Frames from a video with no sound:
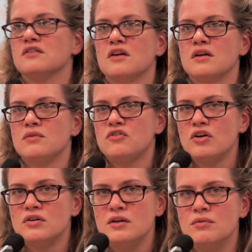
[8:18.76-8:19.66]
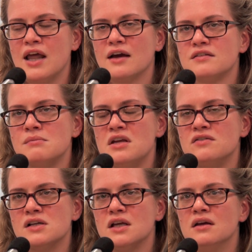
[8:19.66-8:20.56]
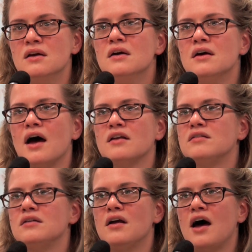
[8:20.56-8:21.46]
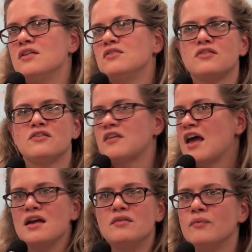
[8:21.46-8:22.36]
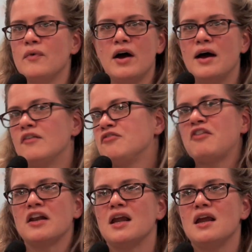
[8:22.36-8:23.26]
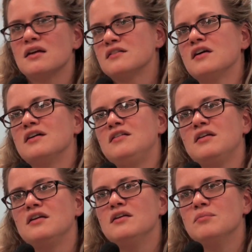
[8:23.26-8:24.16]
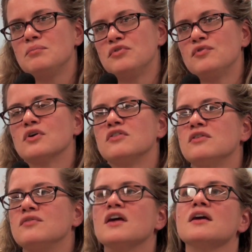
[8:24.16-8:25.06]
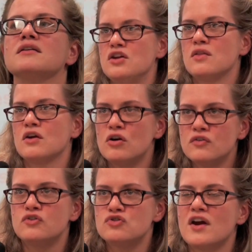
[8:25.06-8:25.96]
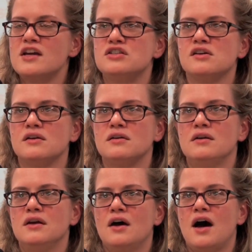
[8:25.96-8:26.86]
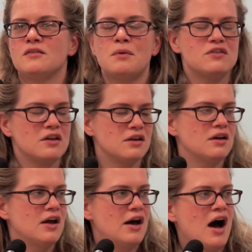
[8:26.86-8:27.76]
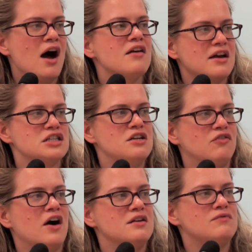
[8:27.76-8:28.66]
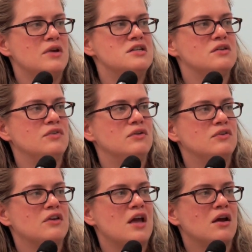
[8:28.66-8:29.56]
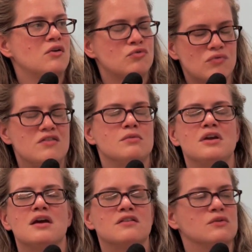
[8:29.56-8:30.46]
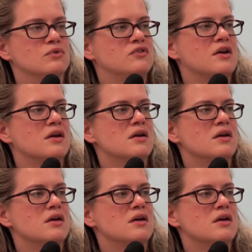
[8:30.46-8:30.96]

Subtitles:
just going to totally relax immediately and say funny, exciting, provocative things. You know, the concentration, I suppose that I actually find interviews incredibly exhausting.